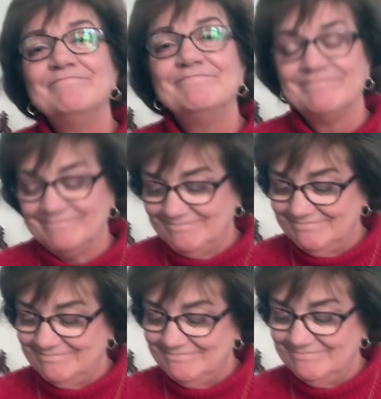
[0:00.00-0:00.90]

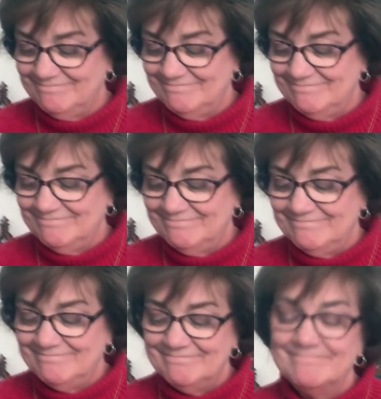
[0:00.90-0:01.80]

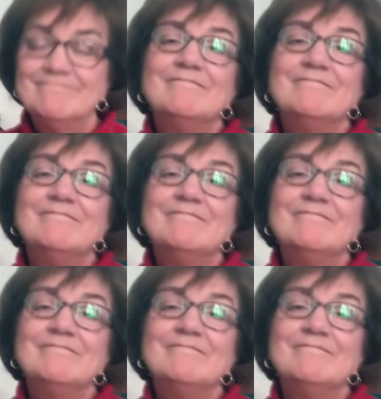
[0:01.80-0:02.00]
[no speech]